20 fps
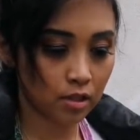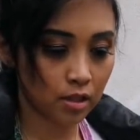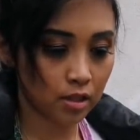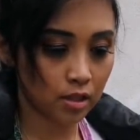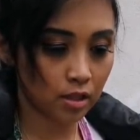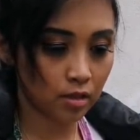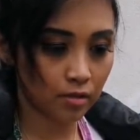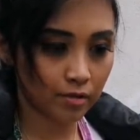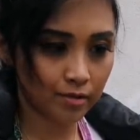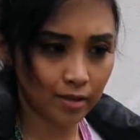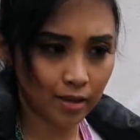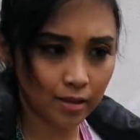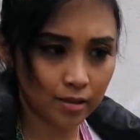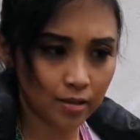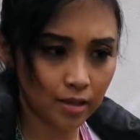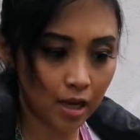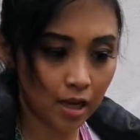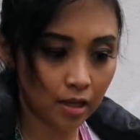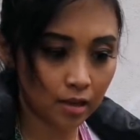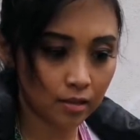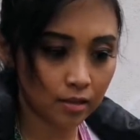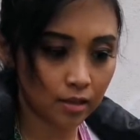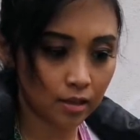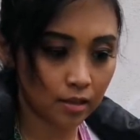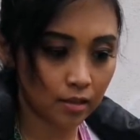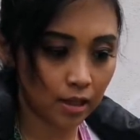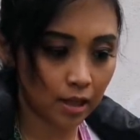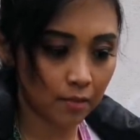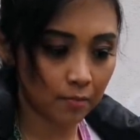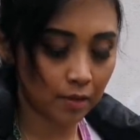because it looks
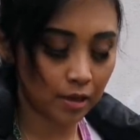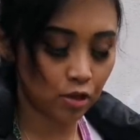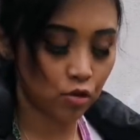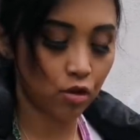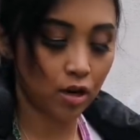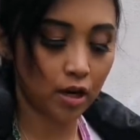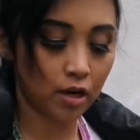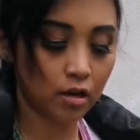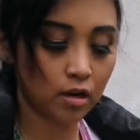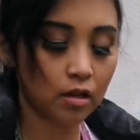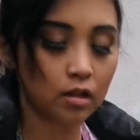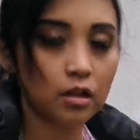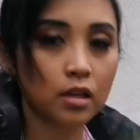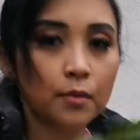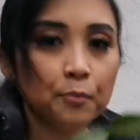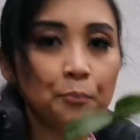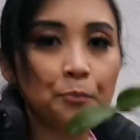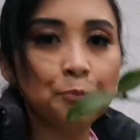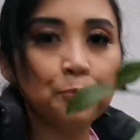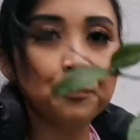exactly like my tricolor